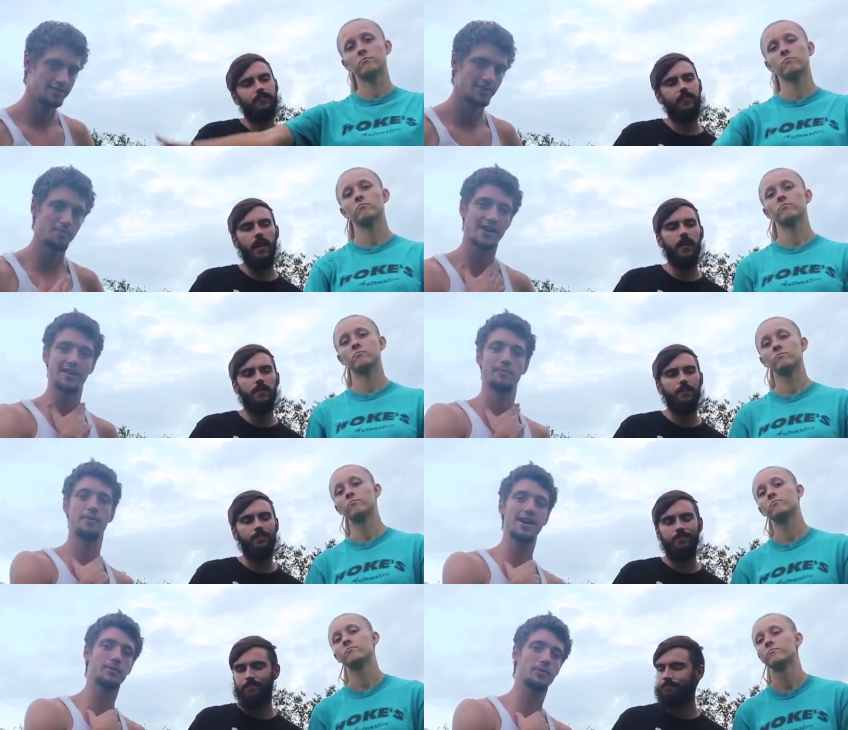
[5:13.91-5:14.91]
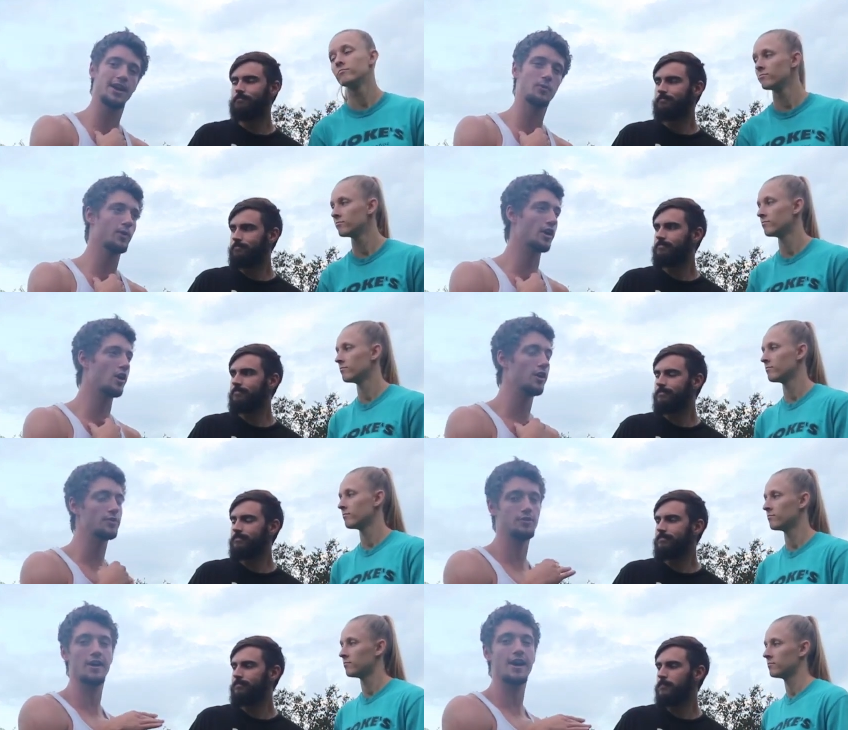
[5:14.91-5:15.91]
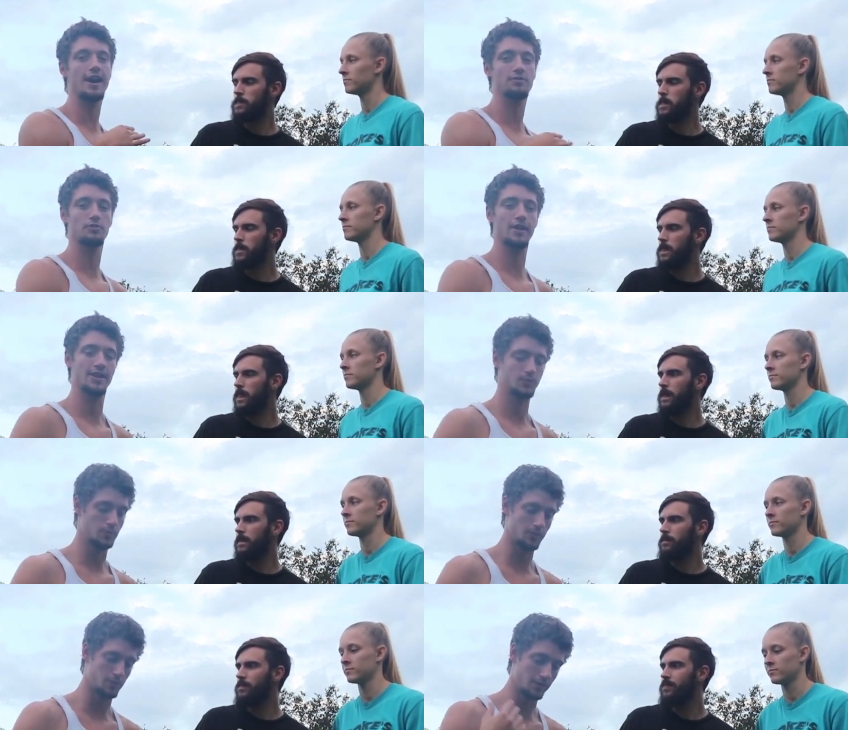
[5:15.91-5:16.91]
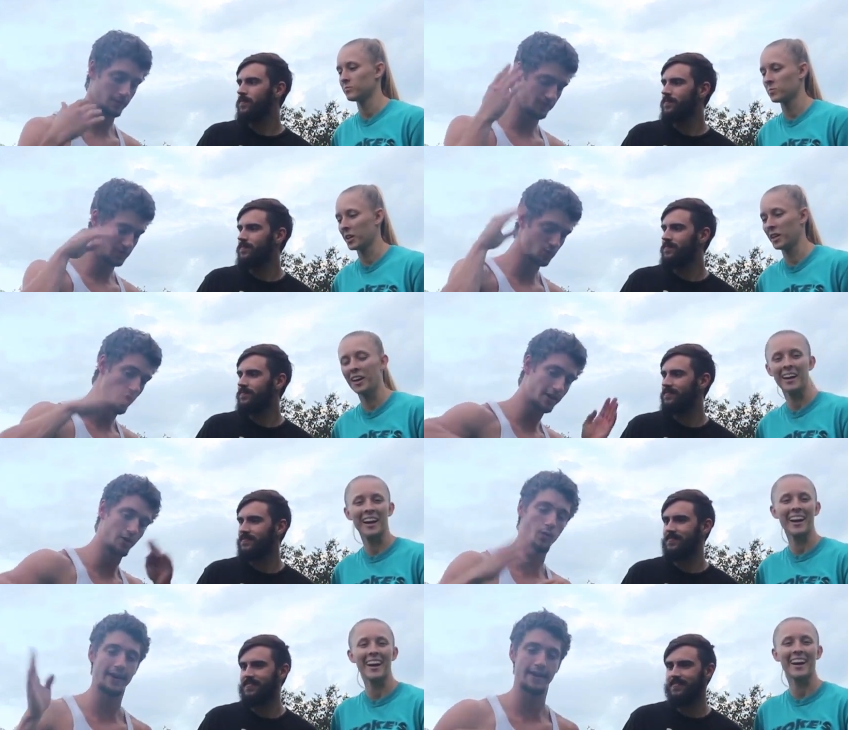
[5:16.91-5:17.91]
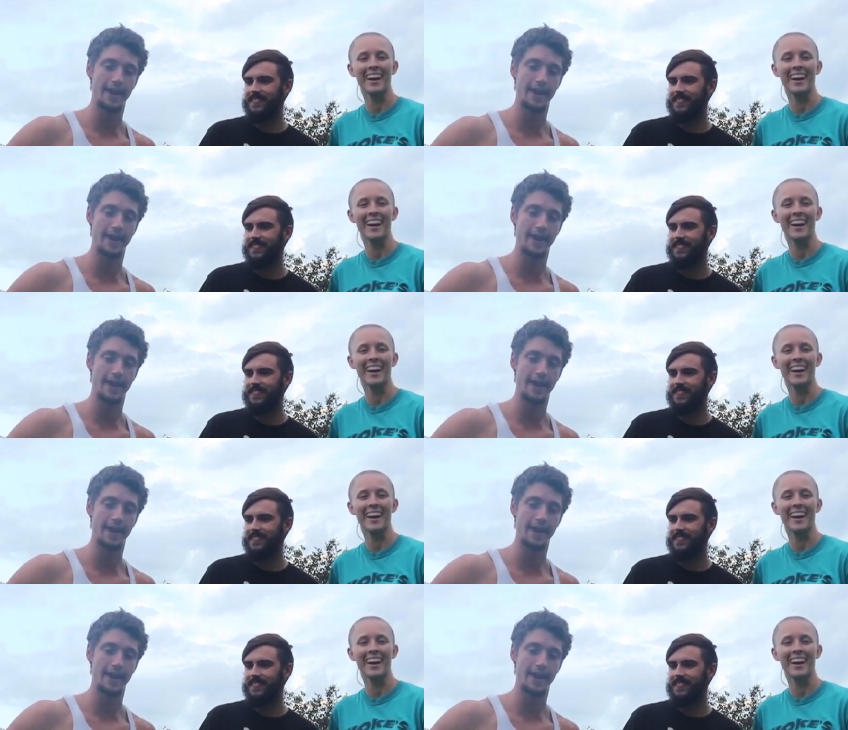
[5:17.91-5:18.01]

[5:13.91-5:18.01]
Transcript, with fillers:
Speaker 1: Yeah. yeah. By, by, the way, we all do not have Tourette's. We're we're swatting away